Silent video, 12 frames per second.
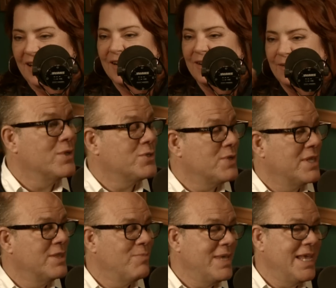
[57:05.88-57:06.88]
Which
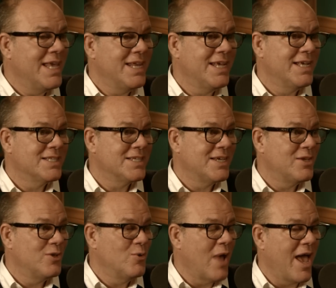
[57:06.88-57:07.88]
in the beginning, it's like
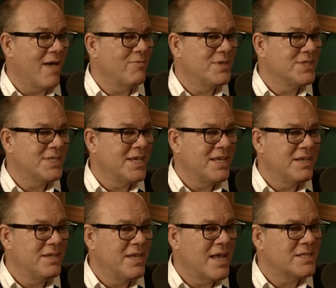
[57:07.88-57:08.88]
you have to say
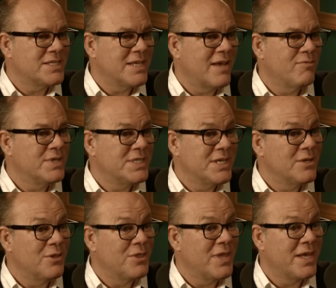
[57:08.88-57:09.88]
yes to every
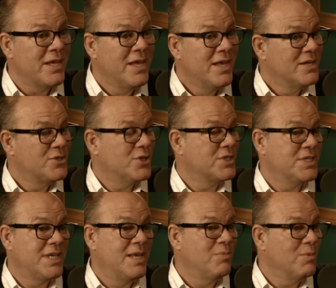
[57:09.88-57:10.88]
single thing just to
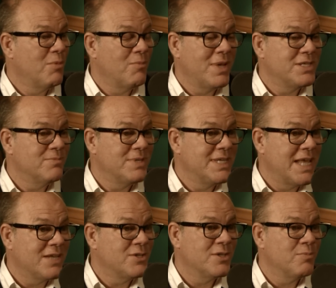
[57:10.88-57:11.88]
keep the momentum to
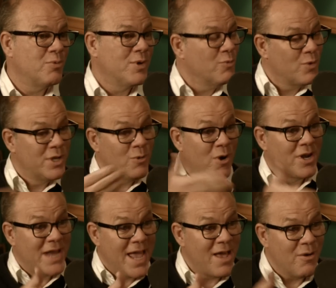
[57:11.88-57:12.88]
get to the point where you are
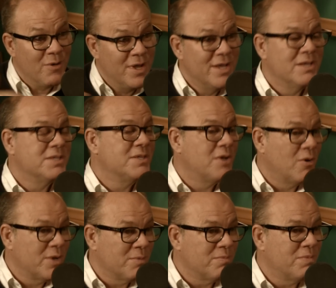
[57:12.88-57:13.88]
now,
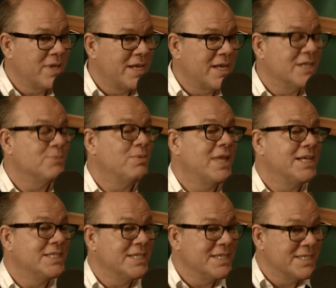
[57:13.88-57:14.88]
going to play nice
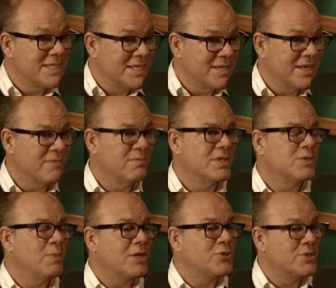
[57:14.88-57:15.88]
places and have these
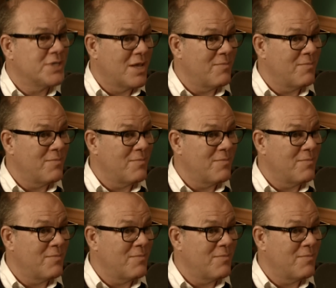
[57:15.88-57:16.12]
specials come out.